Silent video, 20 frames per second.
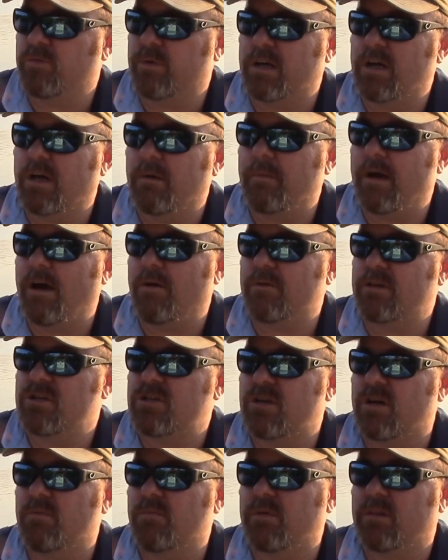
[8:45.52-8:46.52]
come out, we
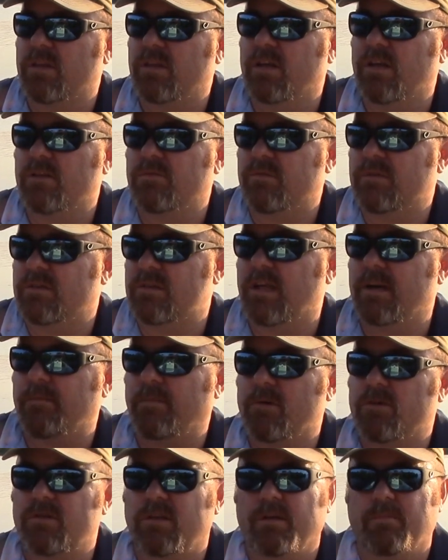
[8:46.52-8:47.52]
chum with this, we set up
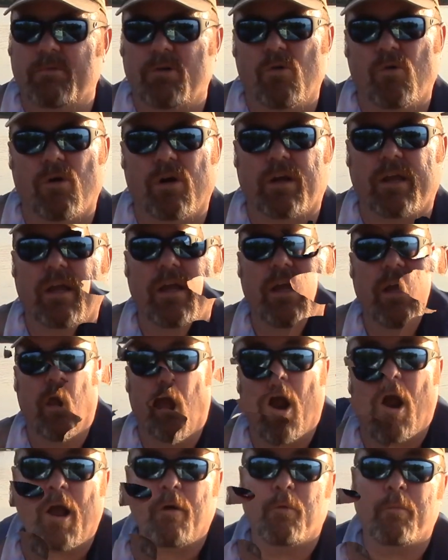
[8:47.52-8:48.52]
our slip cork.
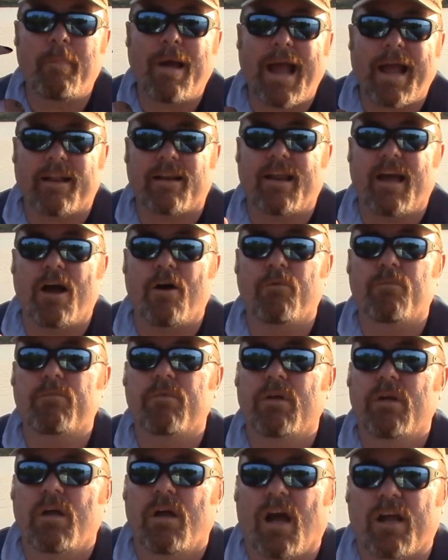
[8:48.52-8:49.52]
All right, we're back fishing. Now.
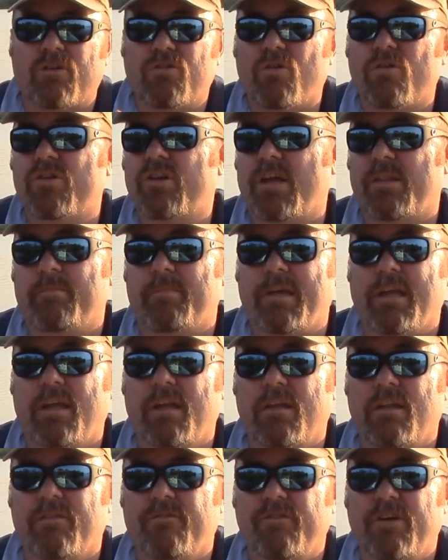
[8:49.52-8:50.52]
I told you at the
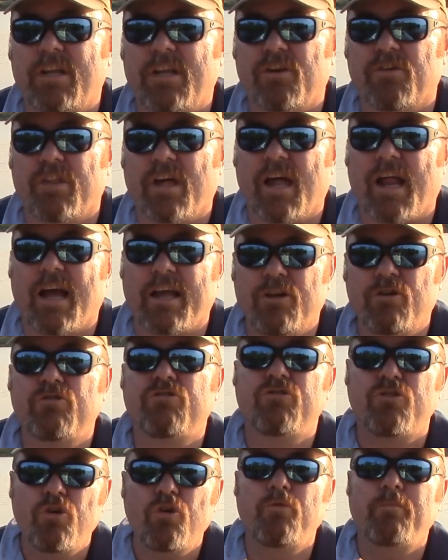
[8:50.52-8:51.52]
beginning of the video that I use
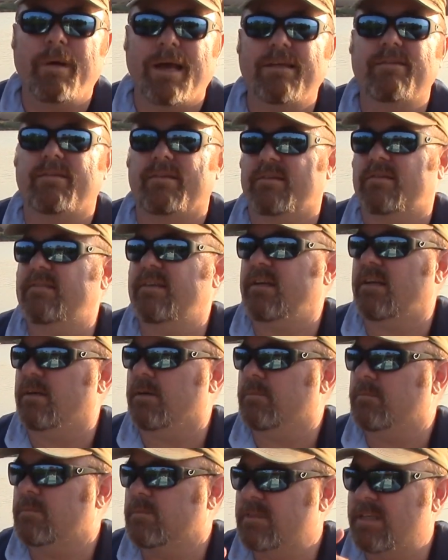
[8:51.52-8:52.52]
two basic
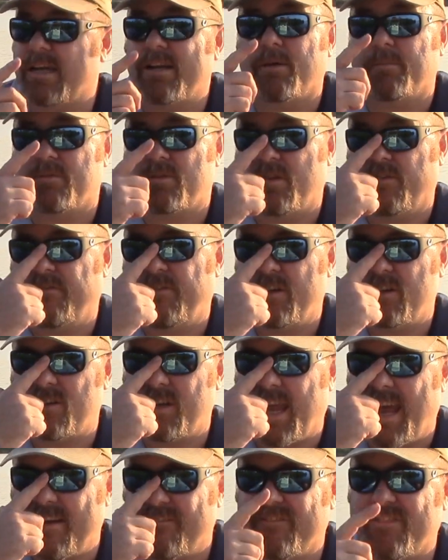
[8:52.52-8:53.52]
setups to fish
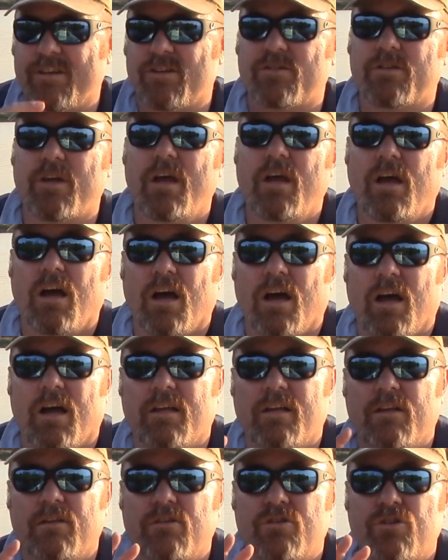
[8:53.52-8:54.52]
catfish.
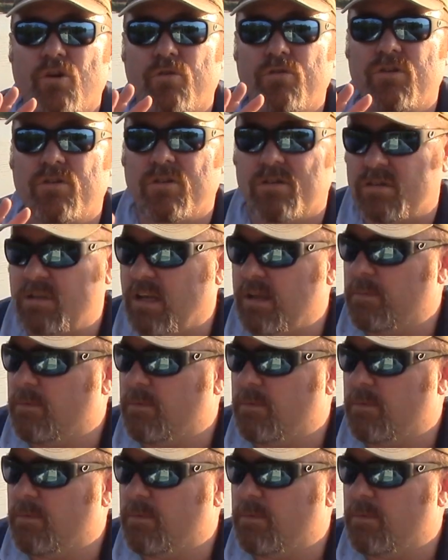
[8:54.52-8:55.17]
I showed you the slip